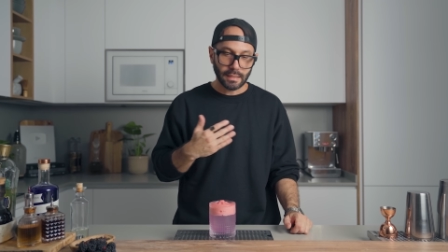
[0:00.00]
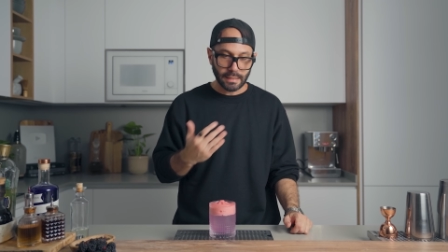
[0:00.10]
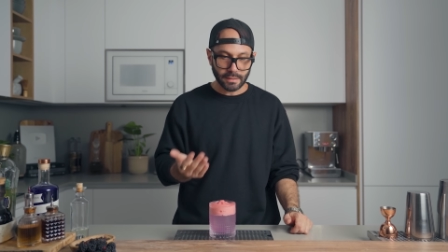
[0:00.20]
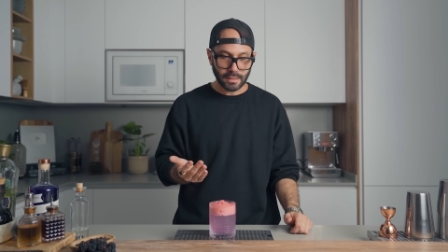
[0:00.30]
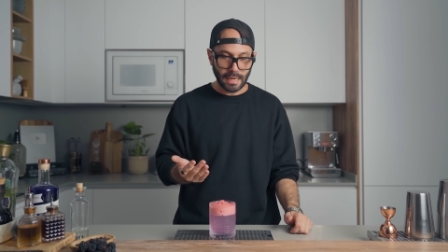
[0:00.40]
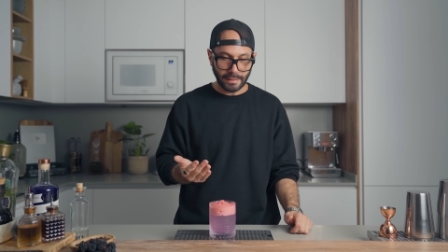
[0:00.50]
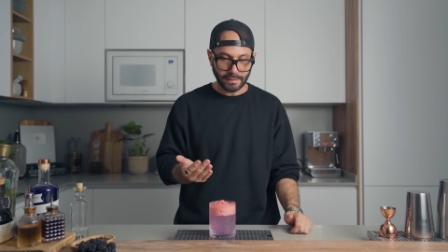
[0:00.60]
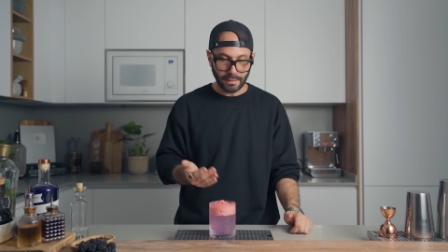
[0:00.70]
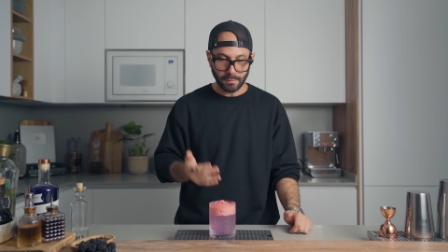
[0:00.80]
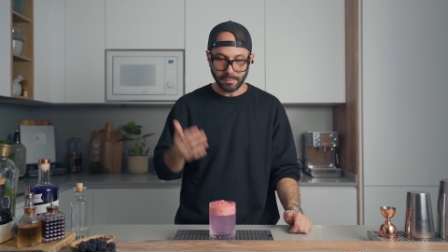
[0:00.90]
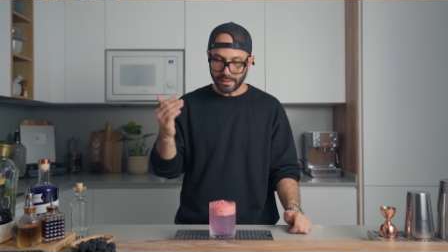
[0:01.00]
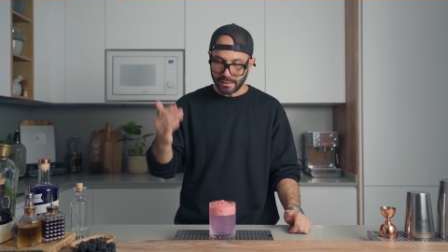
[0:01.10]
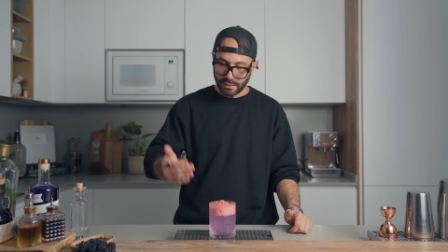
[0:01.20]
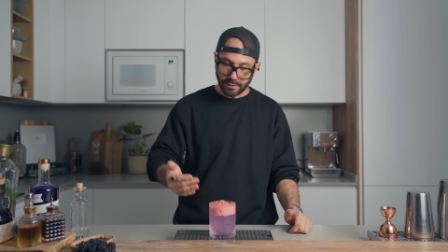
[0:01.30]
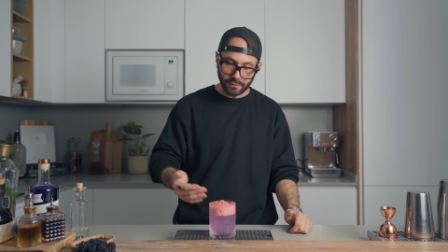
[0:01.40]
in the cocktail. But
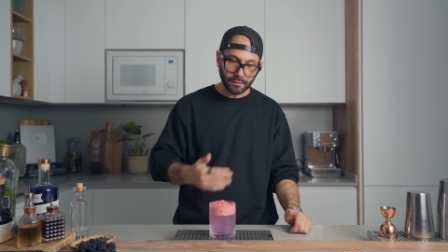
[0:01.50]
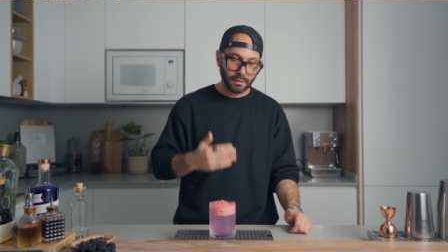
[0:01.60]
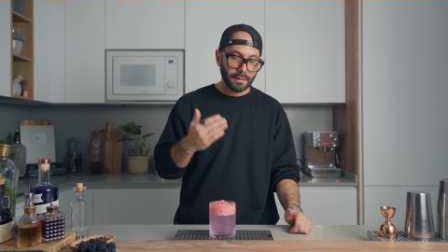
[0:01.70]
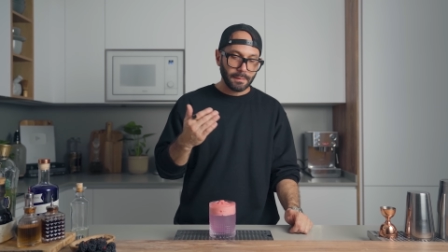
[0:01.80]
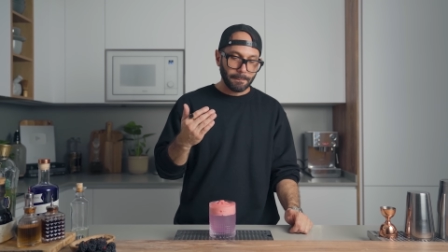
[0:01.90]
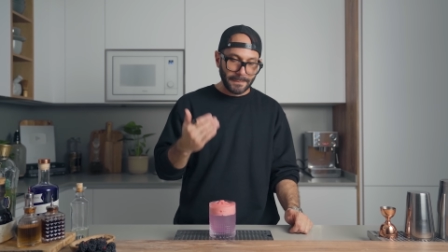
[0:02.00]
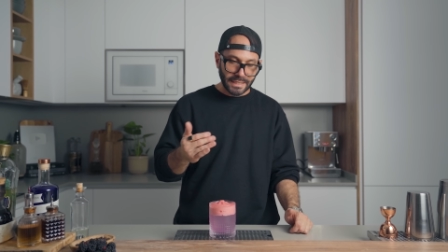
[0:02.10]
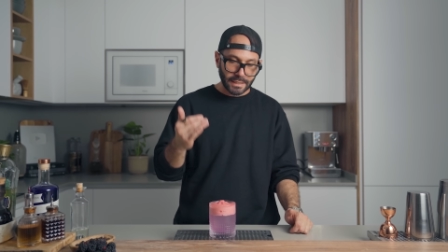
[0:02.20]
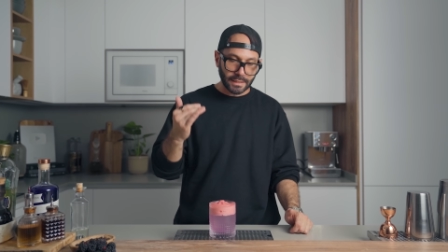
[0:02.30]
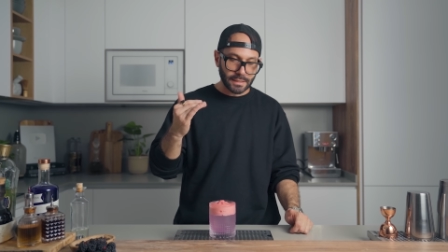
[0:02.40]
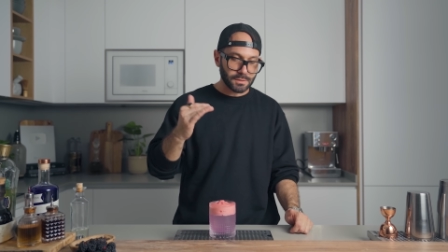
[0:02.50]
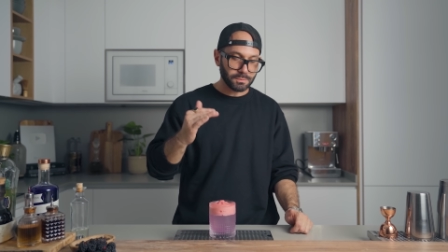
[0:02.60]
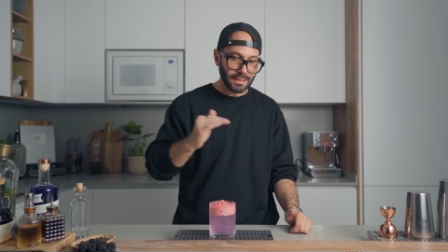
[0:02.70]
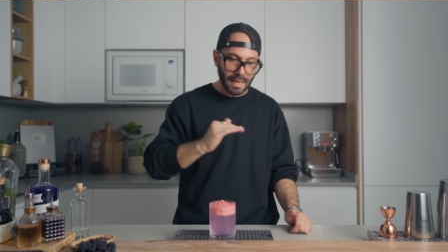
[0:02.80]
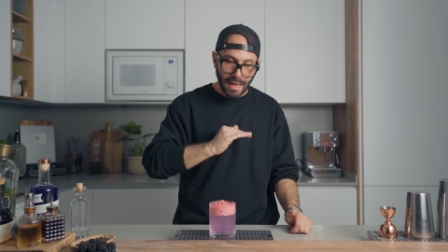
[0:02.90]
here, because
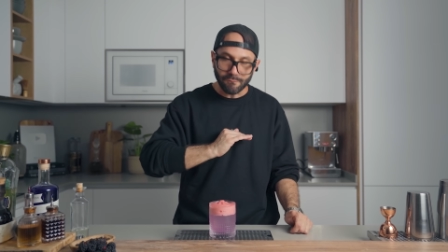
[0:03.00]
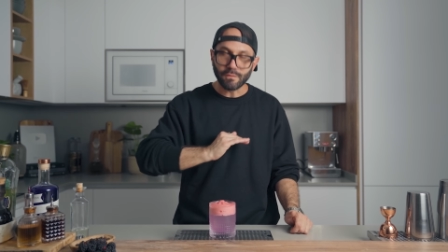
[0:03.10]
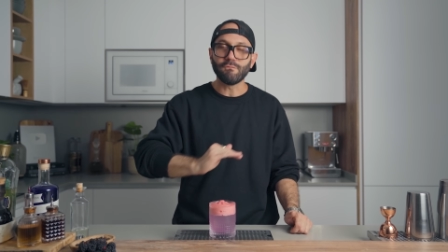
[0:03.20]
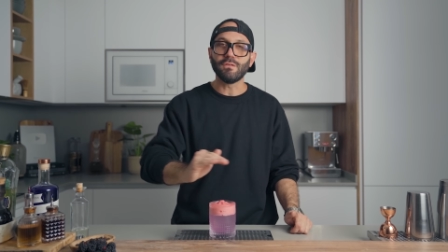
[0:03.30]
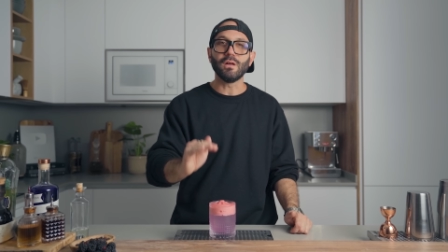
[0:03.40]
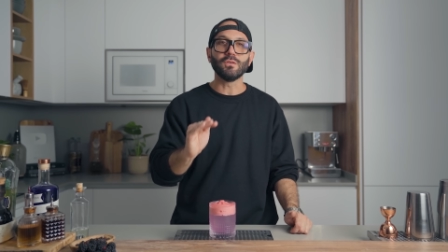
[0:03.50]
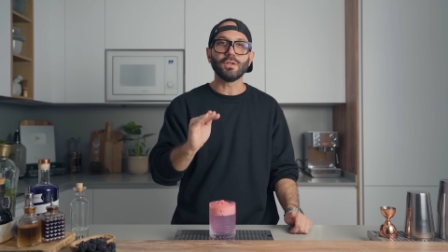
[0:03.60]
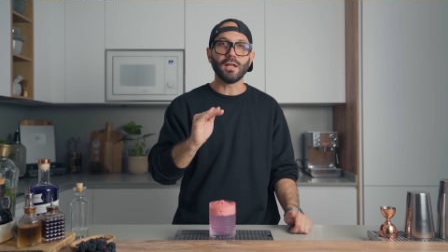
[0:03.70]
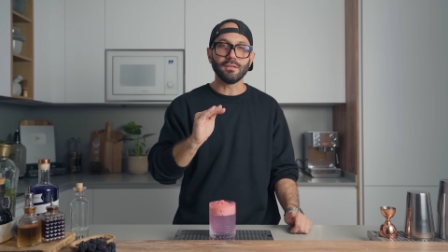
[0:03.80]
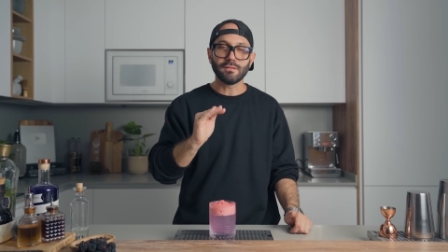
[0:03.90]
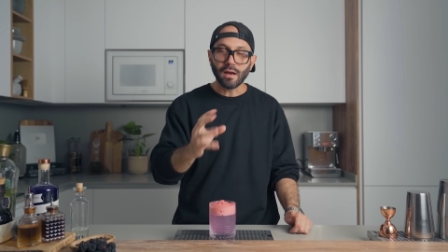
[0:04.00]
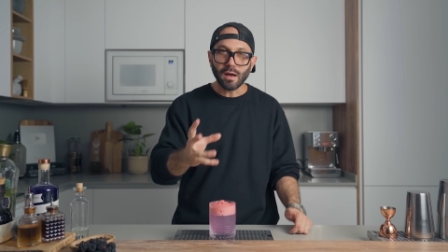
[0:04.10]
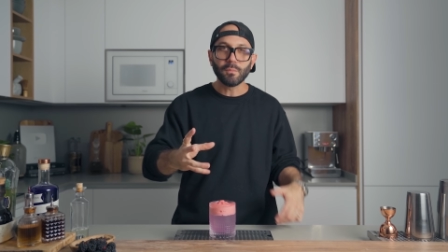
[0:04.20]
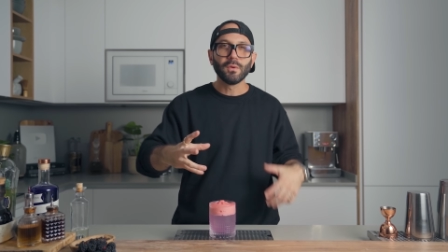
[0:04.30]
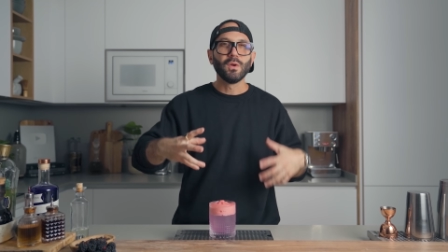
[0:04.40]
we have the float on
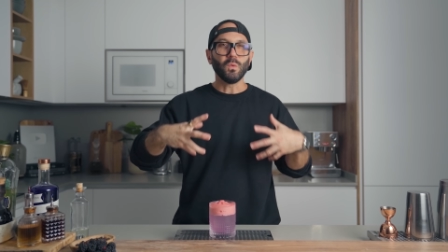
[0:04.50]
top,